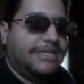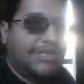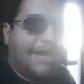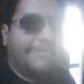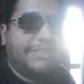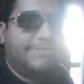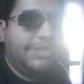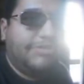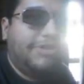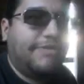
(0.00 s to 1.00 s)
Chavez
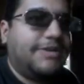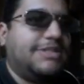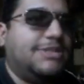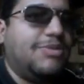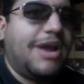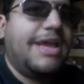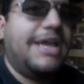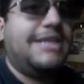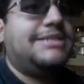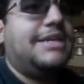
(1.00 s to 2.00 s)
Jr. versus
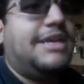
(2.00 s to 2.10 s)
Reyes